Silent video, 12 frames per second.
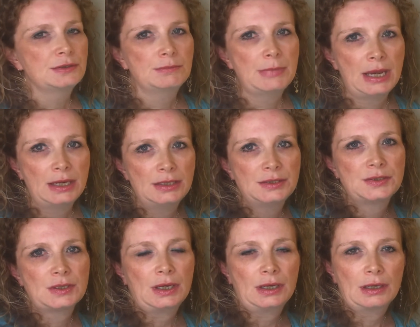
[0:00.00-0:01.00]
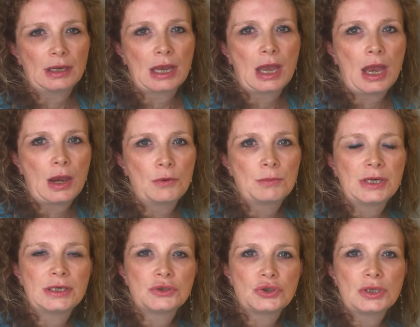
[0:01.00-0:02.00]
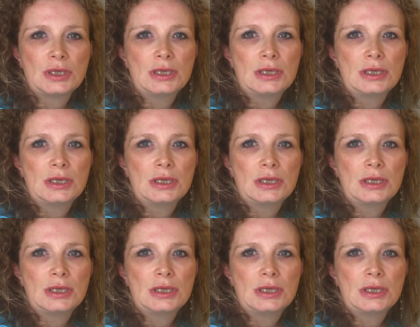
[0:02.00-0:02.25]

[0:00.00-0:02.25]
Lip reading: amazing how much